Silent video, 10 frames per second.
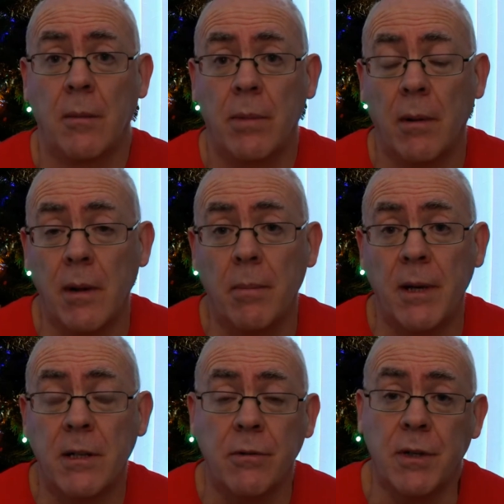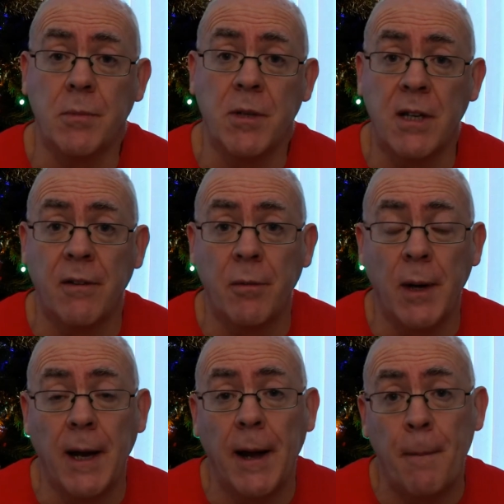probably the best Christmas gift we
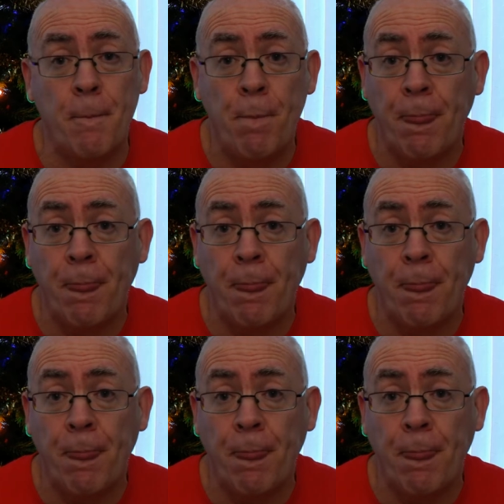can get.